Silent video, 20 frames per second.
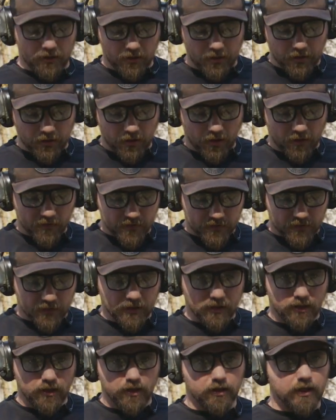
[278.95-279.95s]
and
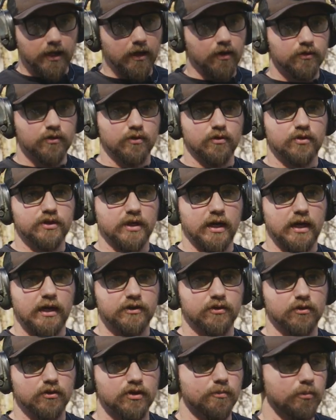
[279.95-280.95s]
obviously it counts your
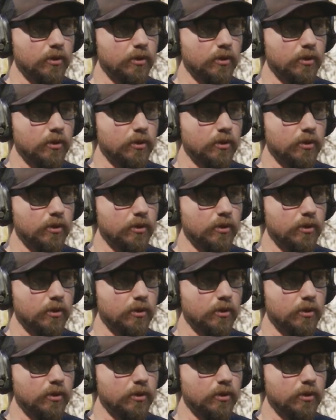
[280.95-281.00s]
shots, your